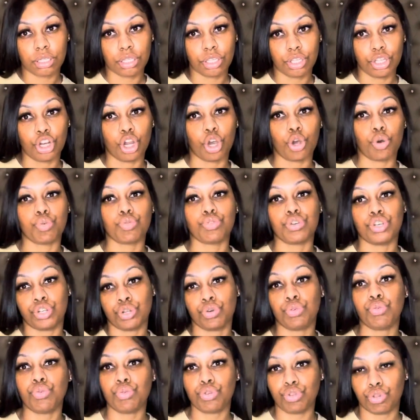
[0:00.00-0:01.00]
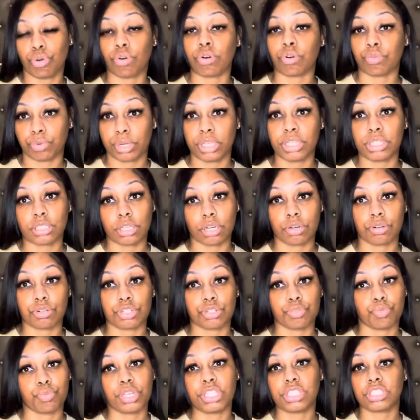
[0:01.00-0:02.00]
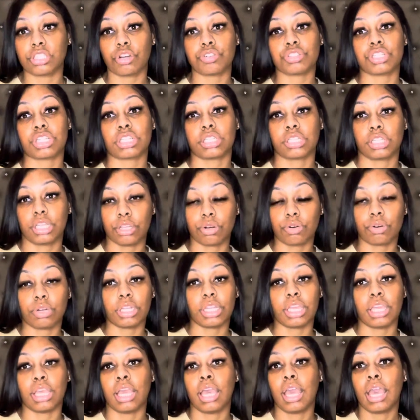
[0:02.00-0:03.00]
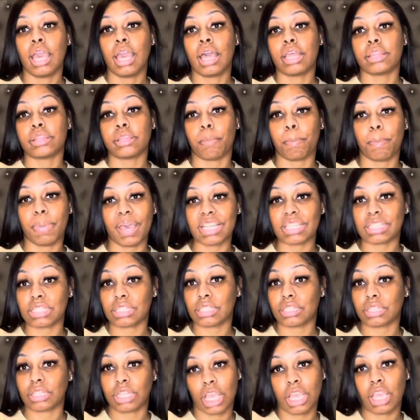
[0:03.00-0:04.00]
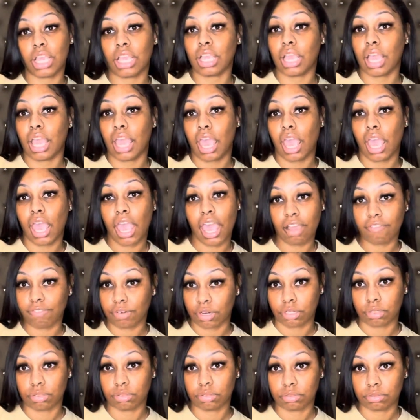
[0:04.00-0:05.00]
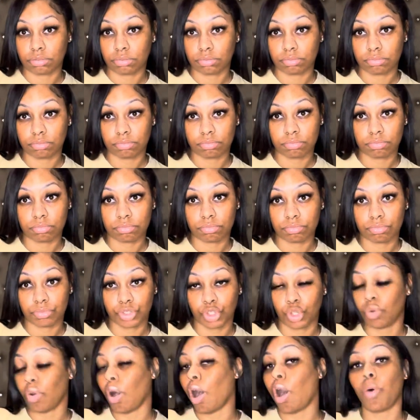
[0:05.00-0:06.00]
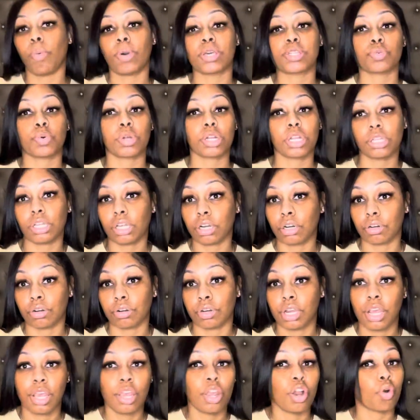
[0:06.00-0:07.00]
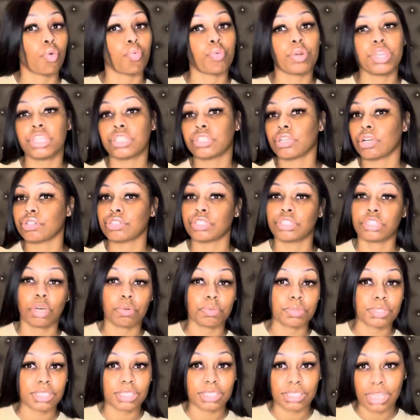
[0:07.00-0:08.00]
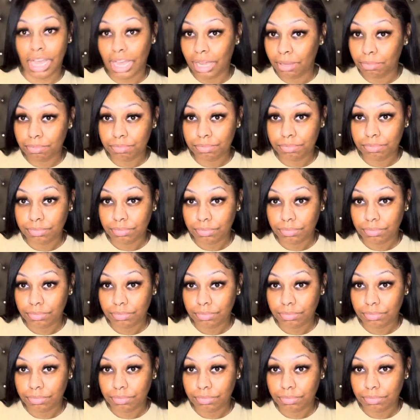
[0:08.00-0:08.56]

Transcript: You know, do your research. Research is literally the best thing ever. You always want to learn. Research don't stop.